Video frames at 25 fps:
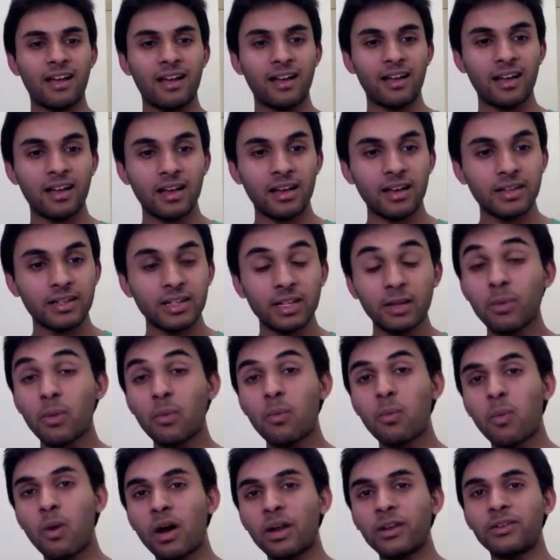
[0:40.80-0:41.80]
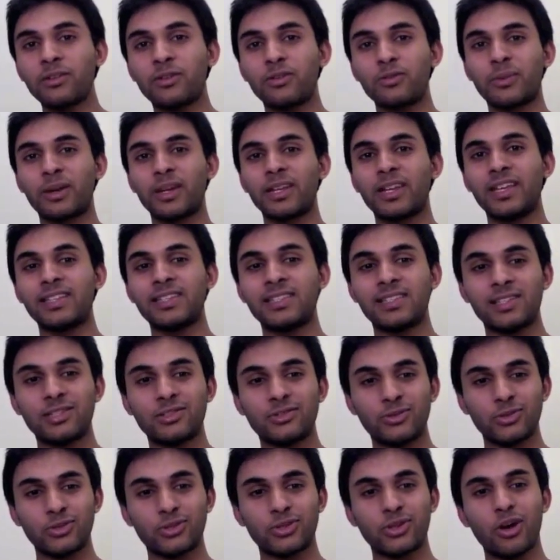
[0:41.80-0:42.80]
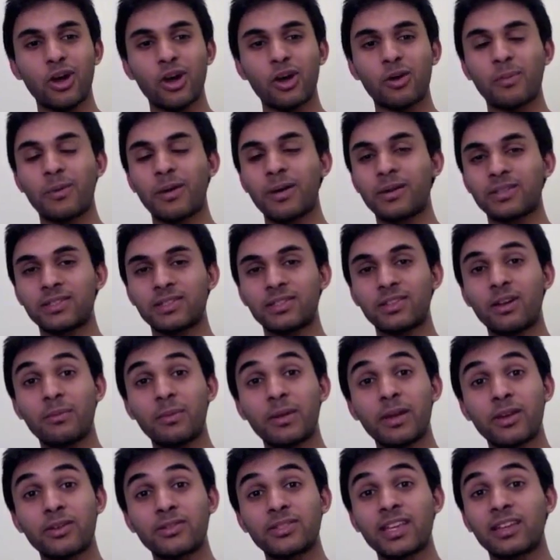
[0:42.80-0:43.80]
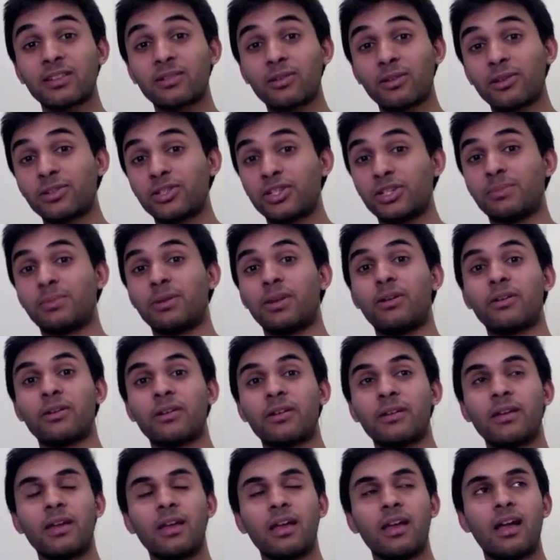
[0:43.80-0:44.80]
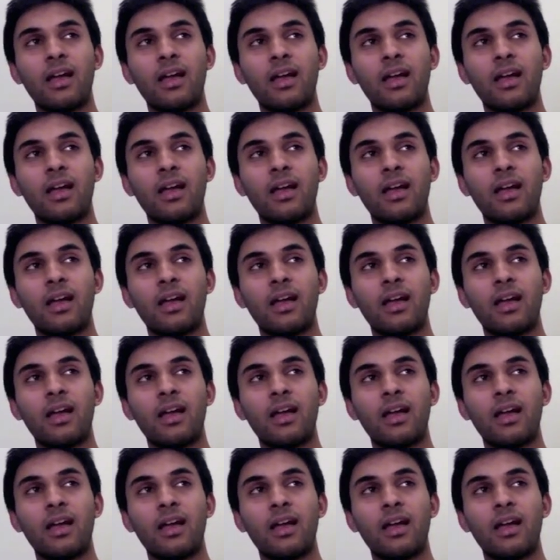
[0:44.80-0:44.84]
Number one on my list is to start my own technology blog.